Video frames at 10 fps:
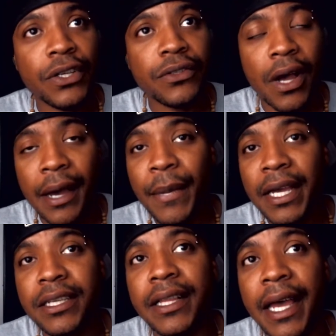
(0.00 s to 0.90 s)
So I'm
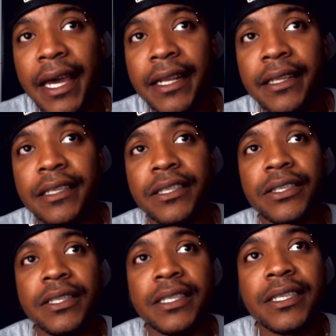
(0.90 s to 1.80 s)
actually glad.
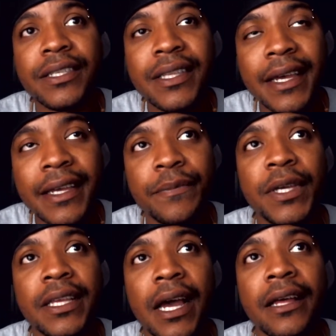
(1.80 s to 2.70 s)
This is like, to
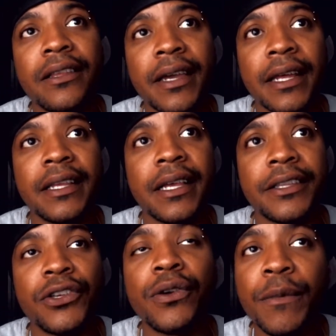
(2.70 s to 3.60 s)
me, I look at it like
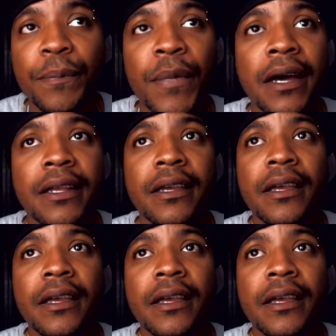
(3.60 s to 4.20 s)
the human body.